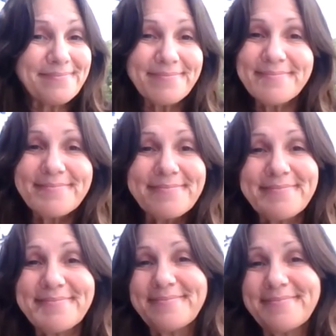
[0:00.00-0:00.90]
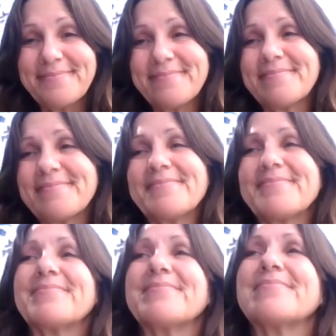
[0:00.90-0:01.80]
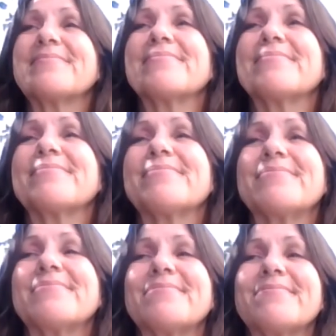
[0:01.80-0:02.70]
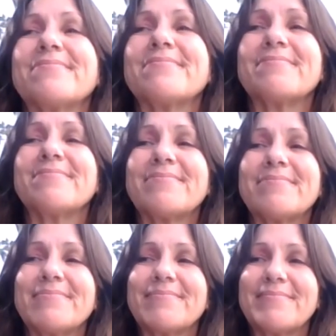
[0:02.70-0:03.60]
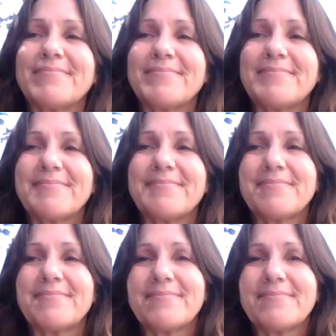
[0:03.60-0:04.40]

[no speech]